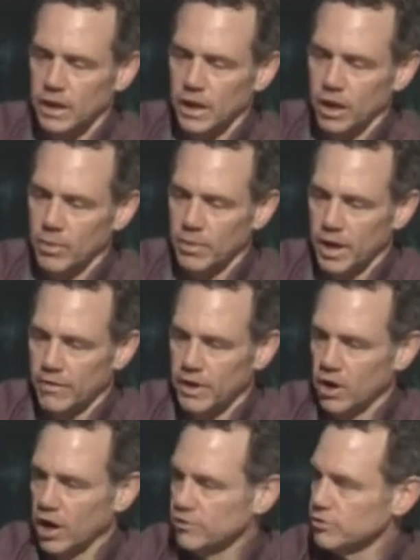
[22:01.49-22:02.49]
Mm-hmm. and then
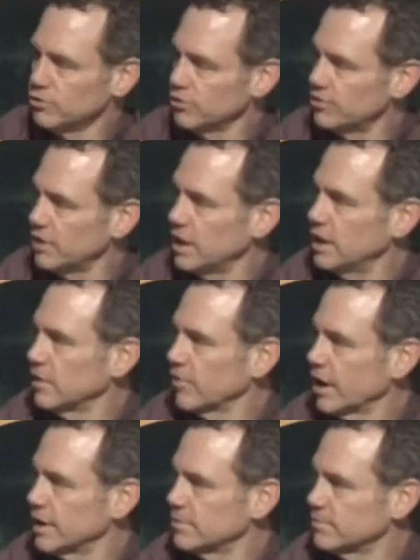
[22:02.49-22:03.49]
also just eating
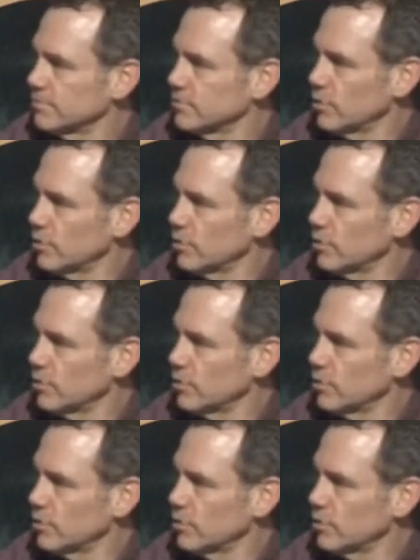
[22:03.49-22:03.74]
right. So